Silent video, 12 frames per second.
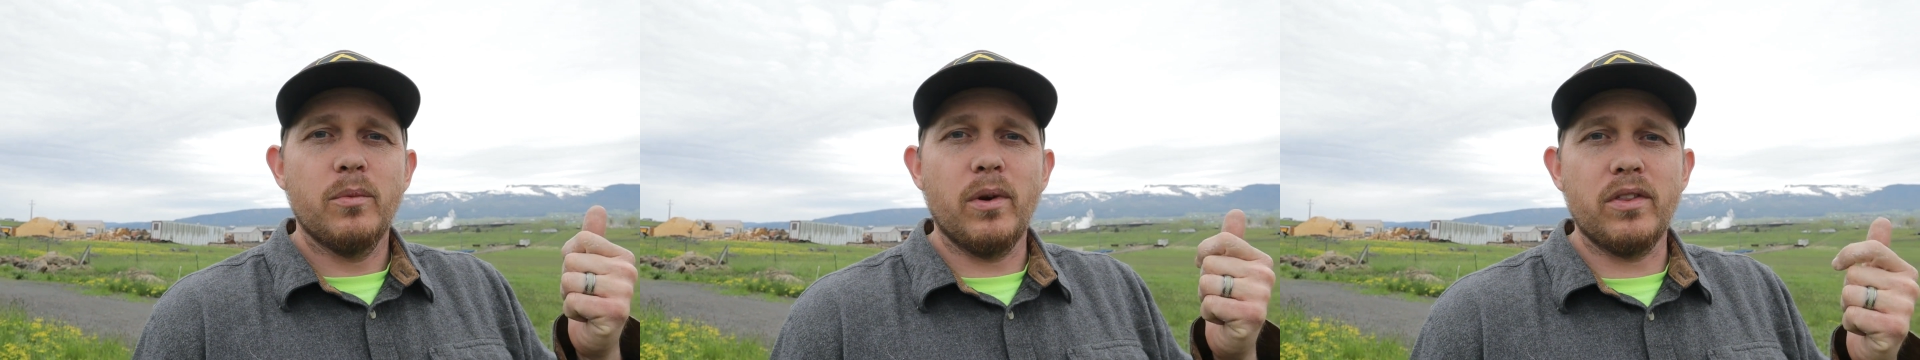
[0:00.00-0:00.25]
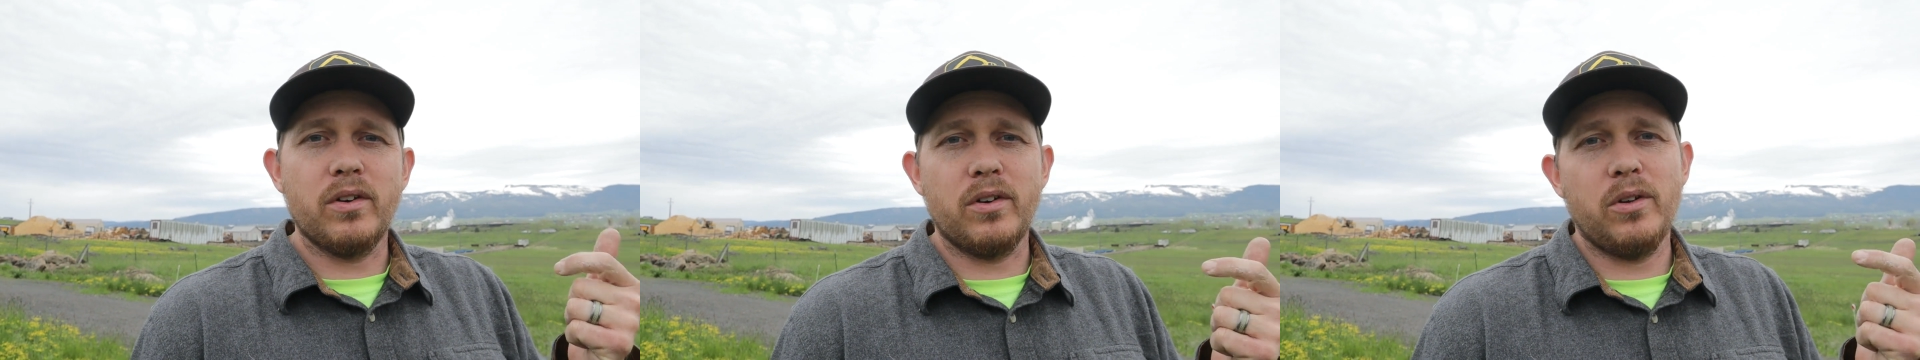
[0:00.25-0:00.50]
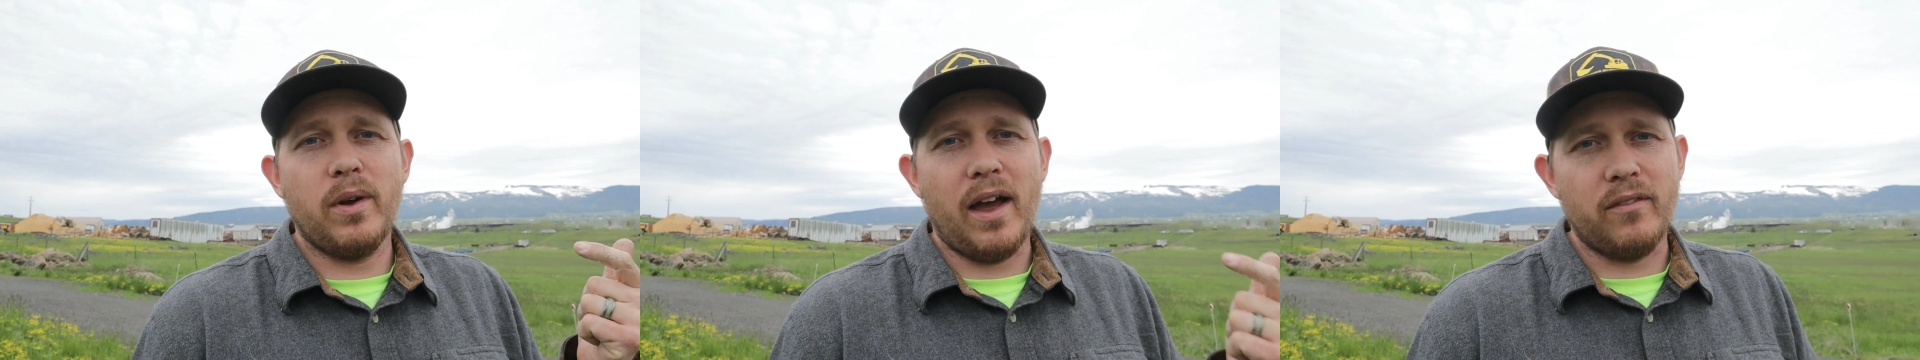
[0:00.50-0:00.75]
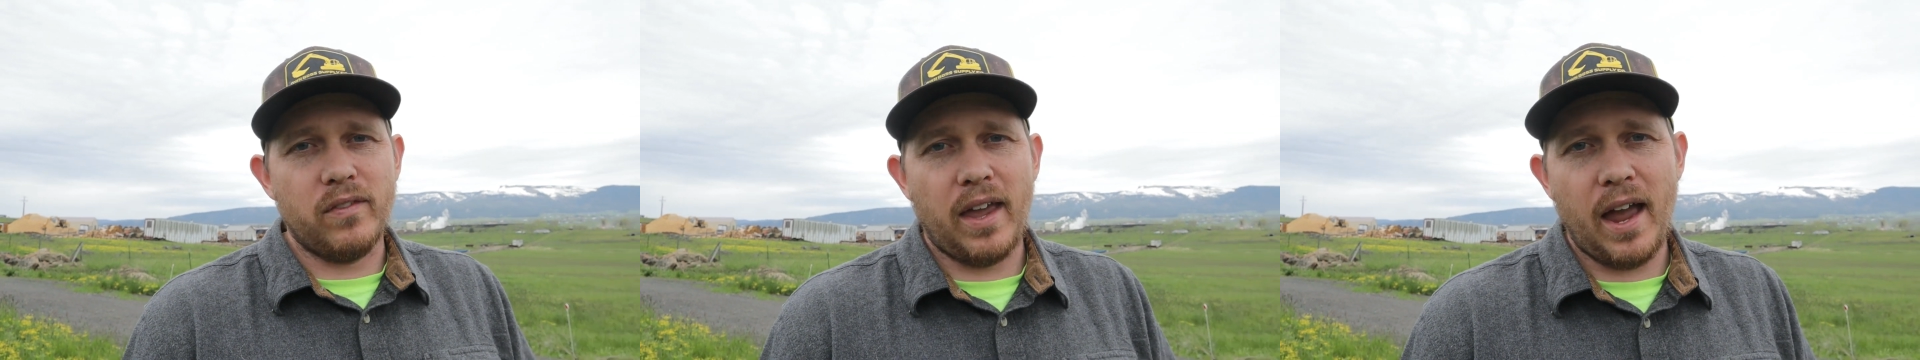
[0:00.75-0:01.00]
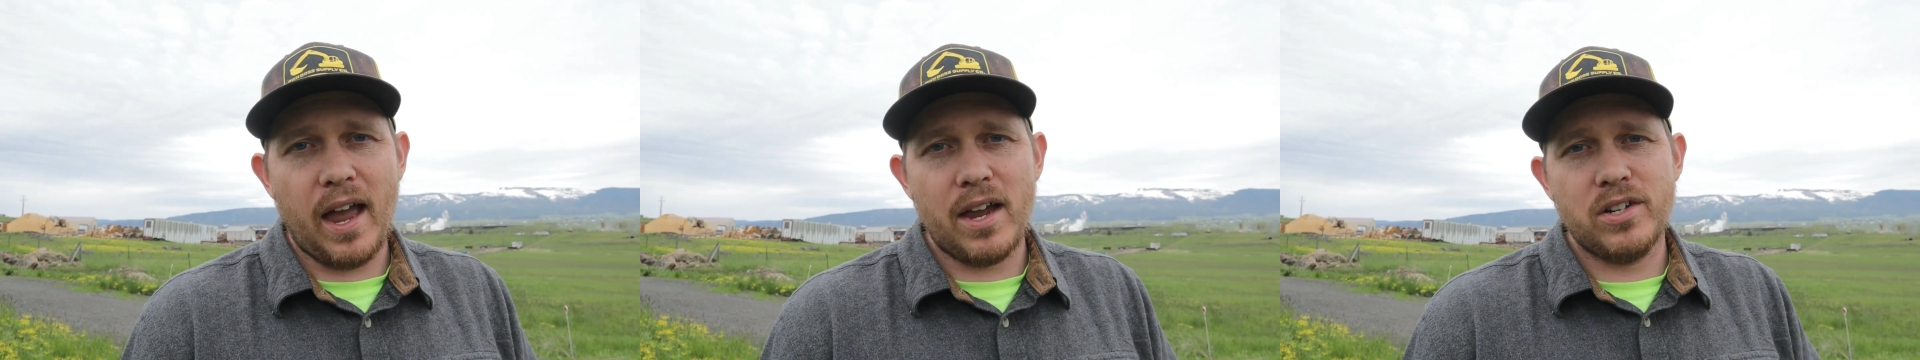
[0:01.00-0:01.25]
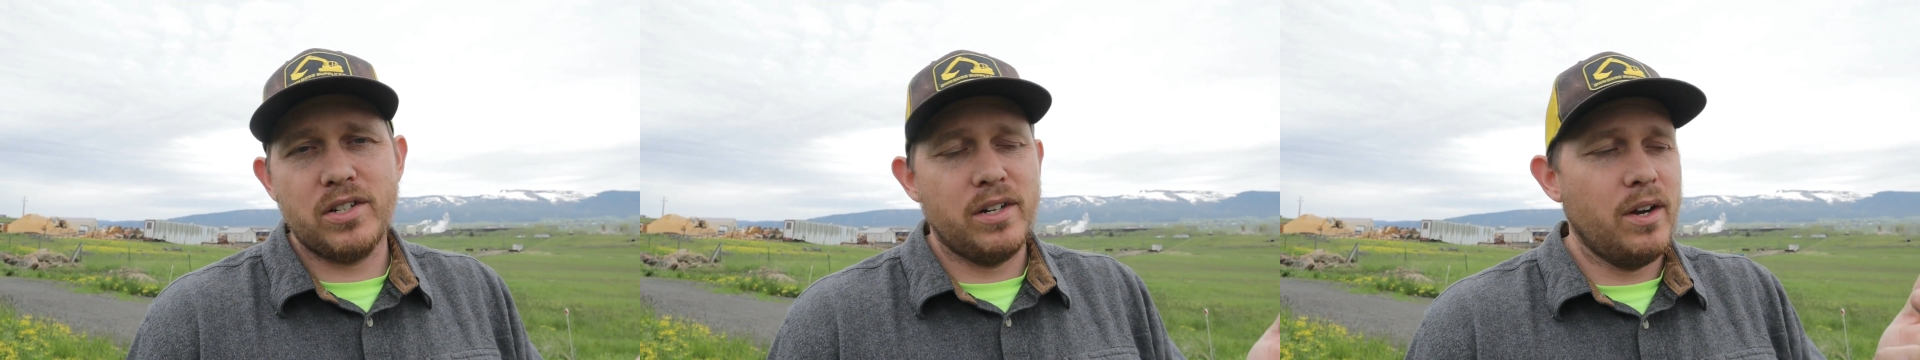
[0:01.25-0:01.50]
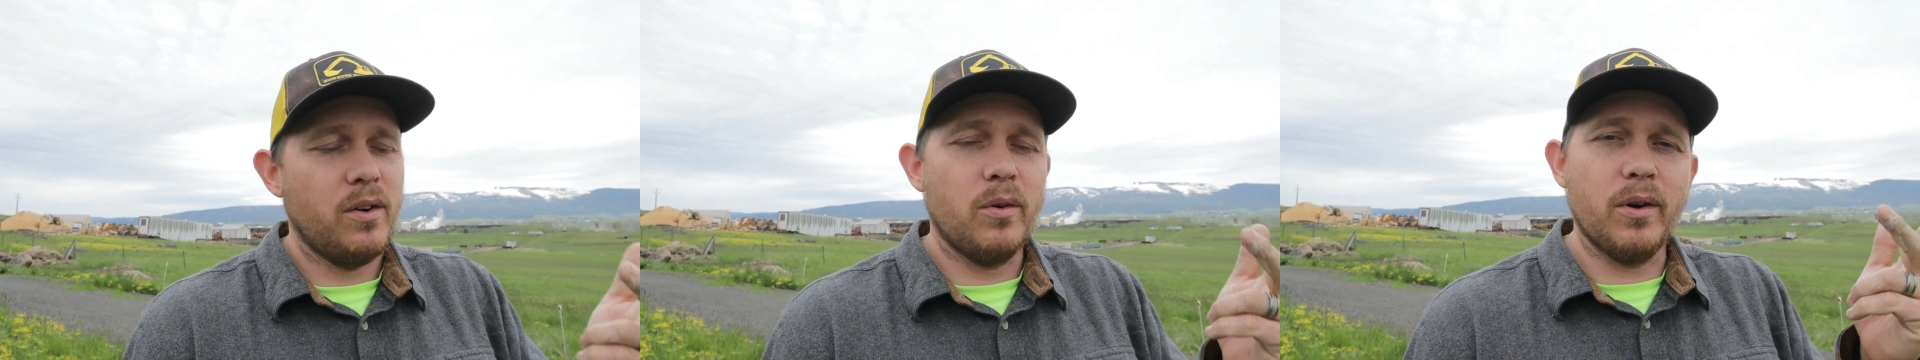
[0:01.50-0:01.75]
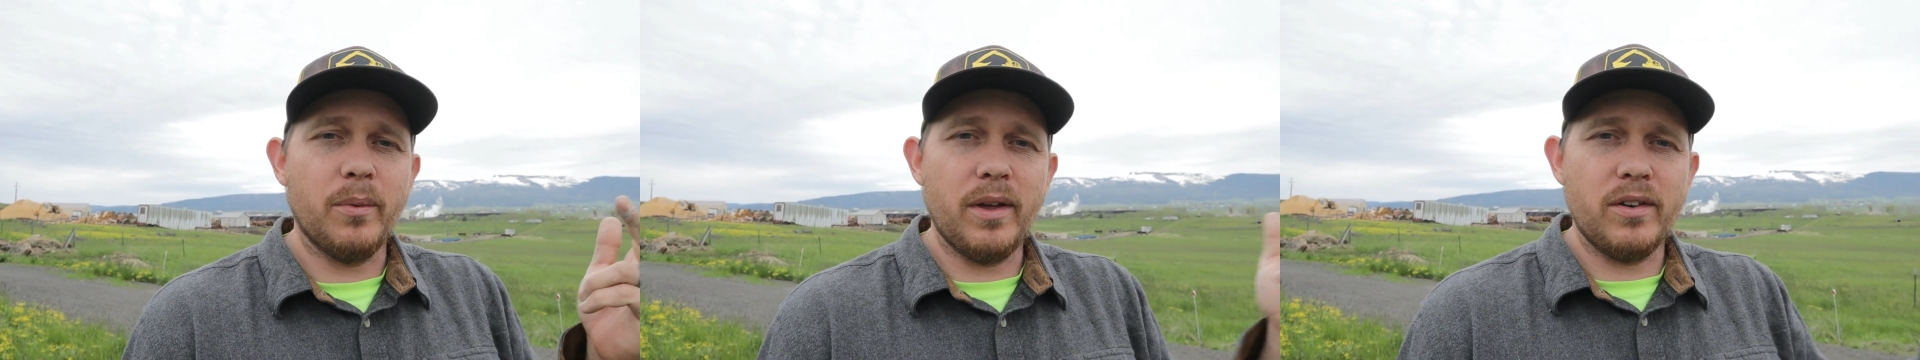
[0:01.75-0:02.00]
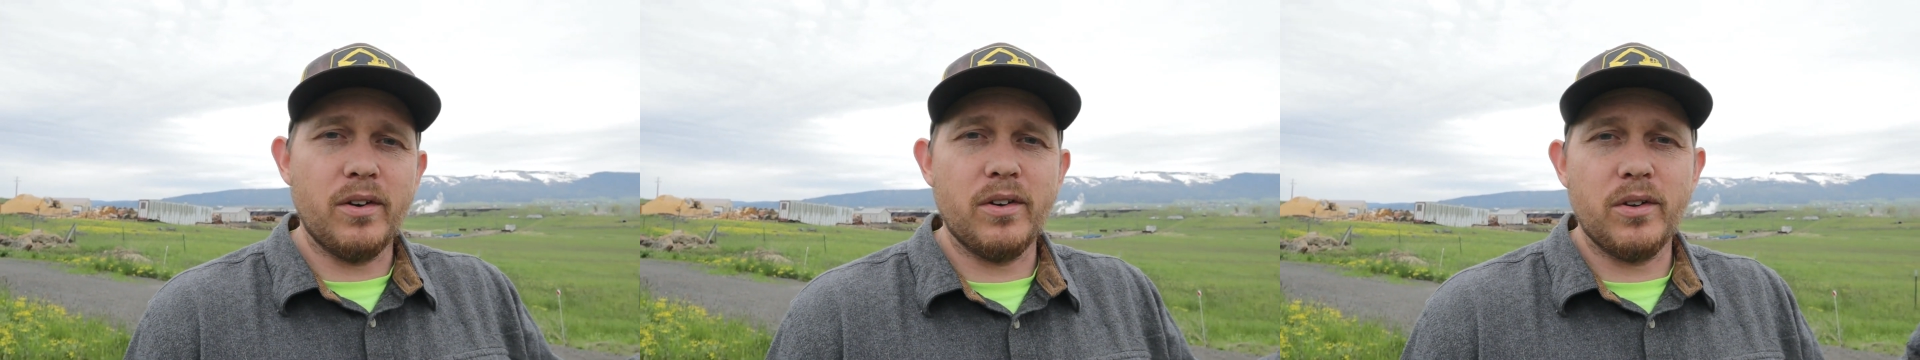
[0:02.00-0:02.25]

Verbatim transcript: whether you have cash, or whether